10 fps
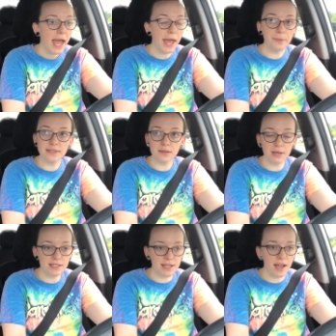It was
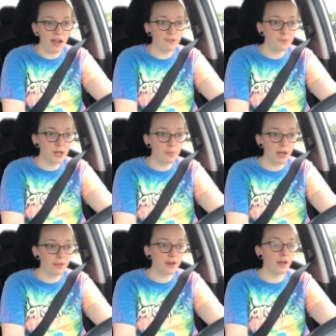amazing. I filmed it on
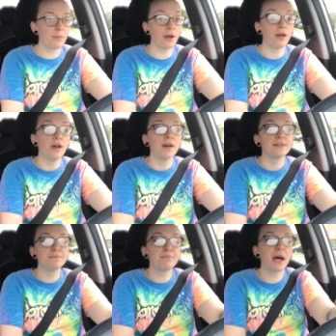my other camera,
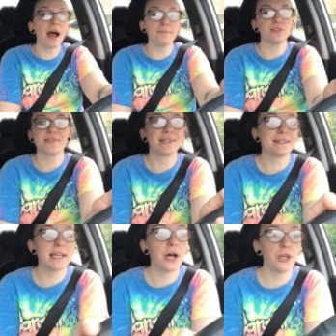but I'm just
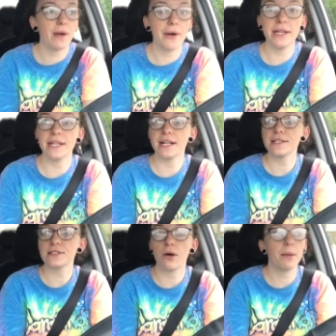gonna tell you how I did
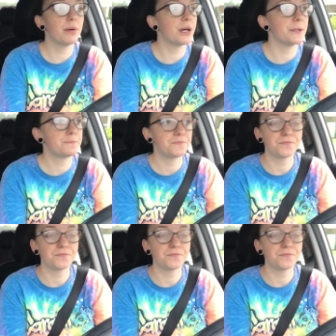it. So I put